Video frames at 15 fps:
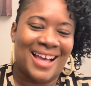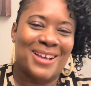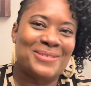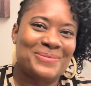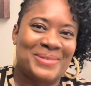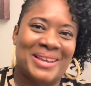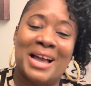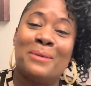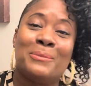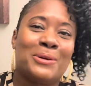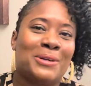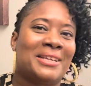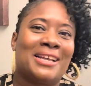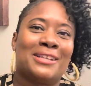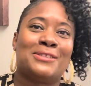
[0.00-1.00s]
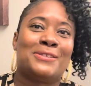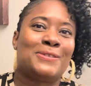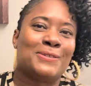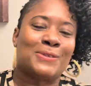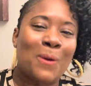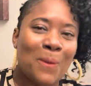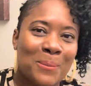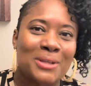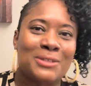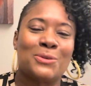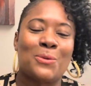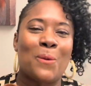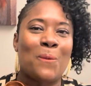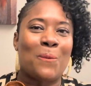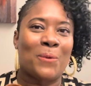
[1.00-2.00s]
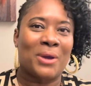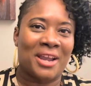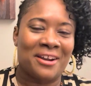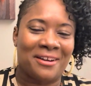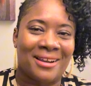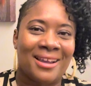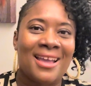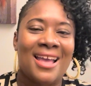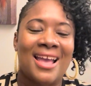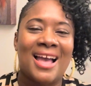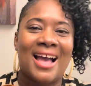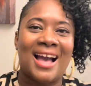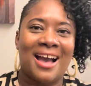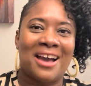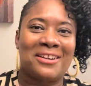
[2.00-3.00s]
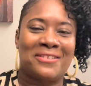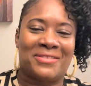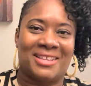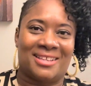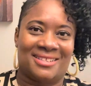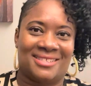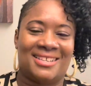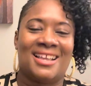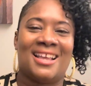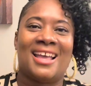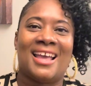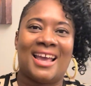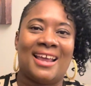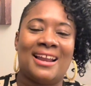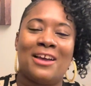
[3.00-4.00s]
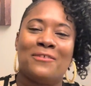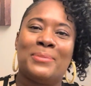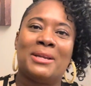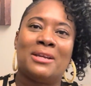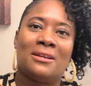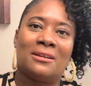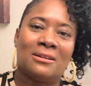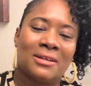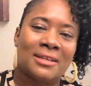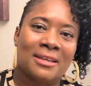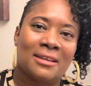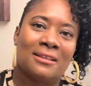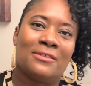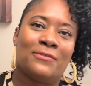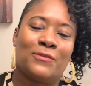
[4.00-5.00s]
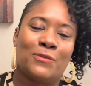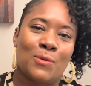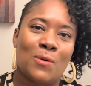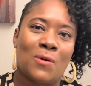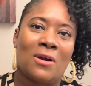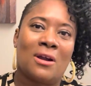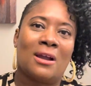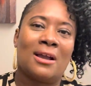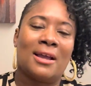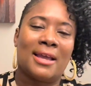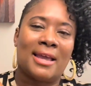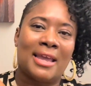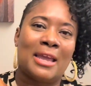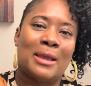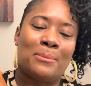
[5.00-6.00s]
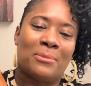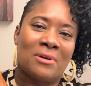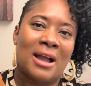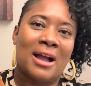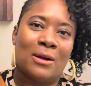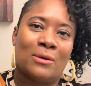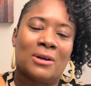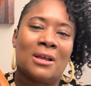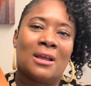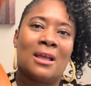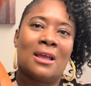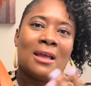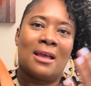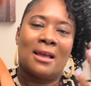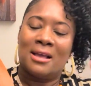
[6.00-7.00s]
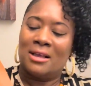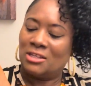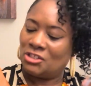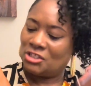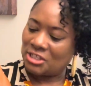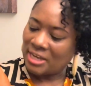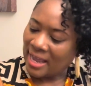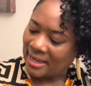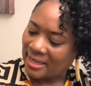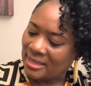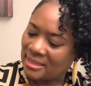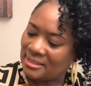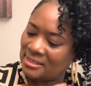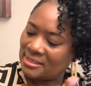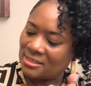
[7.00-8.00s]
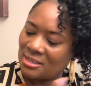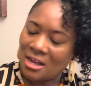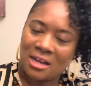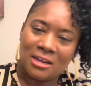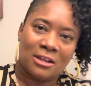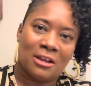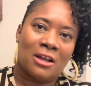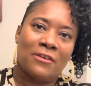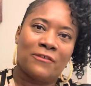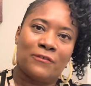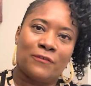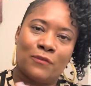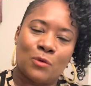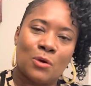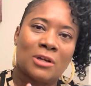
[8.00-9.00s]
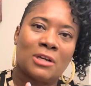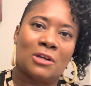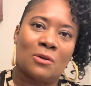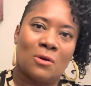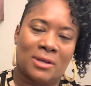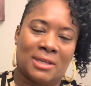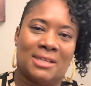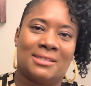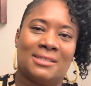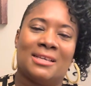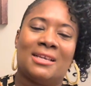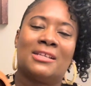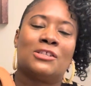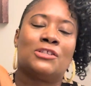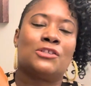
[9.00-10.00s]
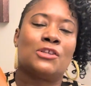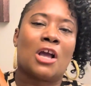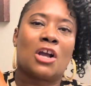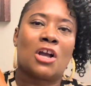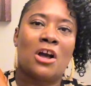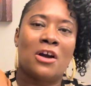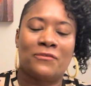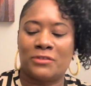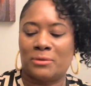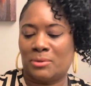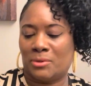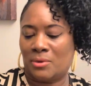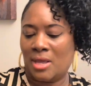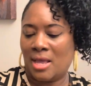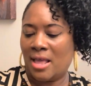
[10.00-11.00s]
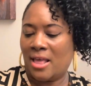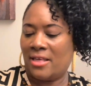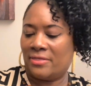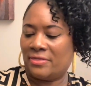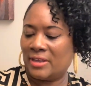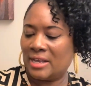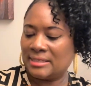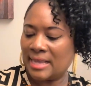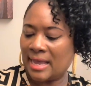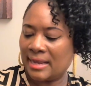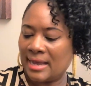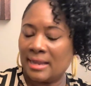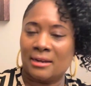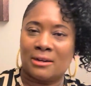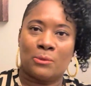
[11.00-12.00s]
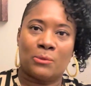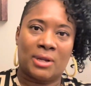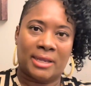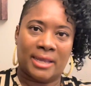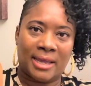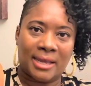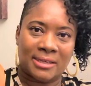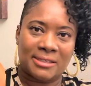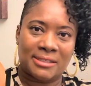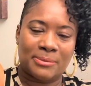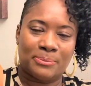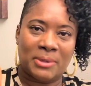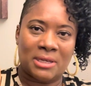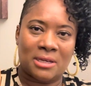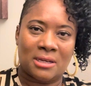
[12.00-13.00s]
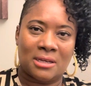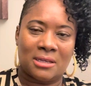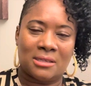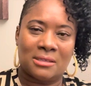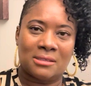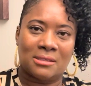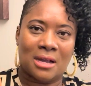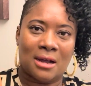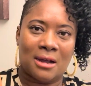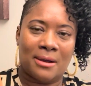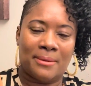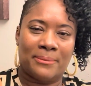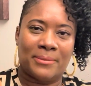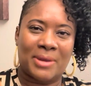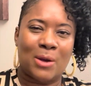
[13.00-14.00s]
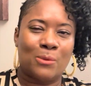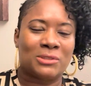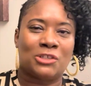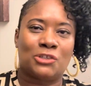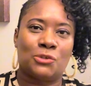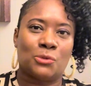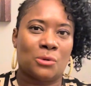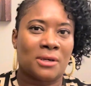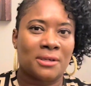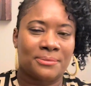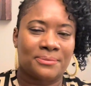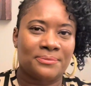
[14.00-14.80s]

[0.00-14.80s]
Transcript: I I'm going to get so much wear out of this. And I've been looking for a brown jacket this color for the longest it's comfortable this i got in a 1x because um, i wasn't sure